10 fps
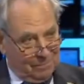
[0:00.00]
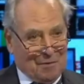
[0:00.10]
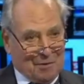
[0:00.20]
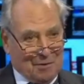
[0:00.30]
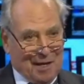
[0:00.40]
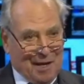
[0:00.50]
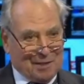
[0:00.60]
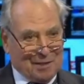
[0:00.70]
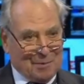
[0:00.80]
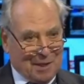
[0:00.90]
For doing
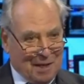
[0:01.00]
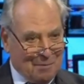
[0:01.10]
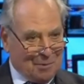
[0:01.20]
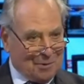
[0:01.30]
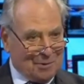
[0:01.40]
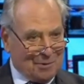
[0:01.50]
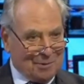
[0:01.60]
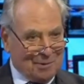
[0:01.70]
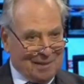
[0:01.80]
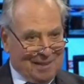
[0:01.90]
actually what I want to do
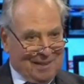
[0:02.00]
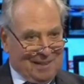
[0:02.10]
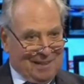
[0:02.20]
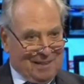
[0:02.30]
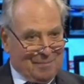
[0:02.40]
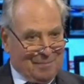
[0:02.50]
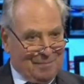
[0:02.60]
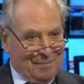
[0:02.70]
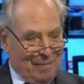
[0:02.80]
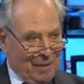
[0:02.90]

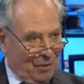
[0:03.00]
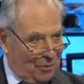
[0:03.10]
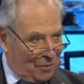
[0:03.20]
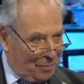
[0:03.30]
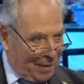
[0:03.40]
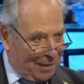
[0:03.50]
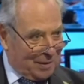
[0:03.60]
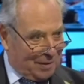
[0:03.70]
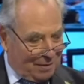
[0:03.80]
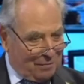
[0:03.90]
beyond
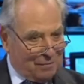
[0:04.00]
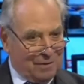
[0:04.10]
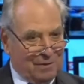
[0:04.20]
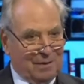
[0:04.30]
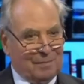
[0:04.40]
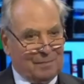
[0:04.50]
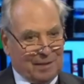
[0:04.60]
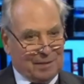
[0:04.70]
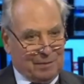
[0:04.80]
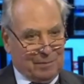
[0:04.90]
Brexit, after
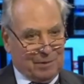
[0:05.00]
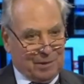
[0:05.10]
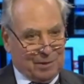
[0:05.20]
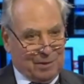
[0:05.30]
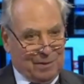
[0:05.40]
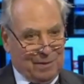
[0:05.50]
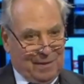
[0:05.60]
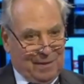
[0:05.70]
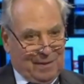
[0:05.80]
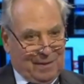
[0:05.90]
Brexit, which is to
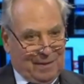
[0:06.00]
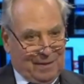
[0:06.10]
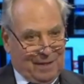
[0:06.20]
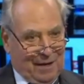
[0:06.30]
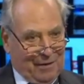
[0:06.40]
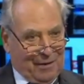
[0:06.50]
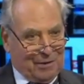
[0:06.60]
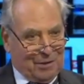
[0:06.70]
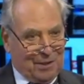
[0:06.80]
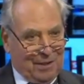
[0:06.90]

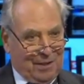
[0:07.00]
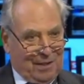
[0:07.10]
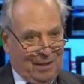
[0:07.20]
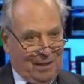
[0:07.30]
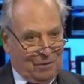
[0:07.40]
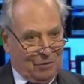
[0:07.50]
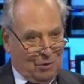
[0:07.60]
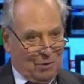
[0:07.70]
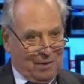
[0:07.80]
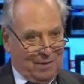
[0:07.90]
encourage and
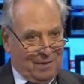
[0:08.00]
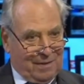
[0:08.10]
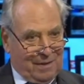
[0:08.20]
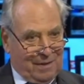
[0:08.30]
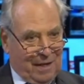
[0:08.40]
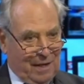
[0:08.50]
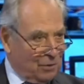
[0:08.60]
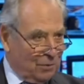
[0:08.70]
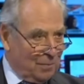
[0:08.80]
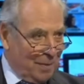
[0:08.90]
join a
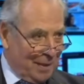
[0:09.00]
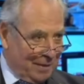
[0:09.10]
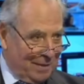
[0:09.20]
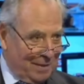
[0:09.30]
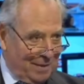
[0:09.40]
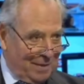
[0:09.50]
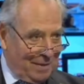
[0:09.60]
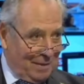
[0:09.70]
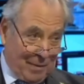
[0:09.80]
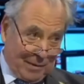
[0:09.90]
national debate
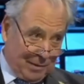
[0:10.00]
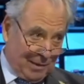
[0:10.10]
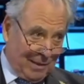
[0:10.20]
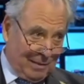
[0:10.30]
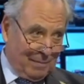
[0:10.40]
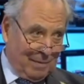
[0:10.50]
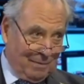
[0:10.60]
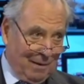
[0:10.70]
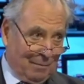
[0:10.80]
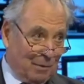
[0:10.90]
about Islam,
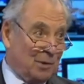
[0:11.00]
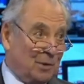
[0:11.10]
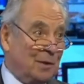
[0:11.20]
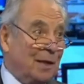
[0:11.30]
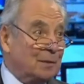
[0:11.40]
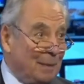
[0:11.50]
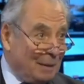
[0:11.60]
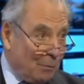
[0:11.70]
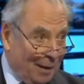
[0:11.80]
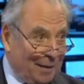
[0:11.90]
really, which is the next big
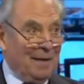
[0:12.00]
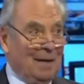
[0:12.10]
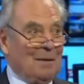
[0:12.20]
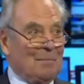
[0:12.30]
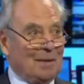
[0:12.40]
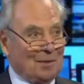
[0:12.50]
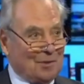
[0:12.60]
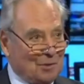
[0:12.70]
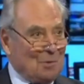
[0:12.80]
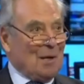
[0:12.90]
one, but
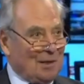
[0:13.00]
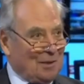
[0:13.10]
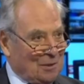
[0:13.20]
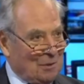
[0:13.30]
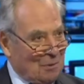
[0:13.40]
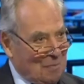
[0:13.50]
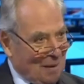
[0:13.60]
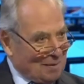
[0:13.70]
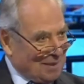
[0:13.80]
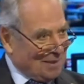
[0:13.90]
it's too early to talk
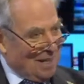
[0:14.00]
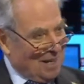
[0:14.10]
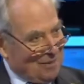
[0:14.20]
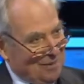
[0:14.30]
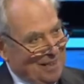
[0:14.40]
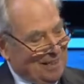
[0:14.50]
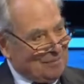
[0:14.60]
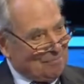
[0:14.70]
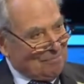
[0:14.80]
about it now, really.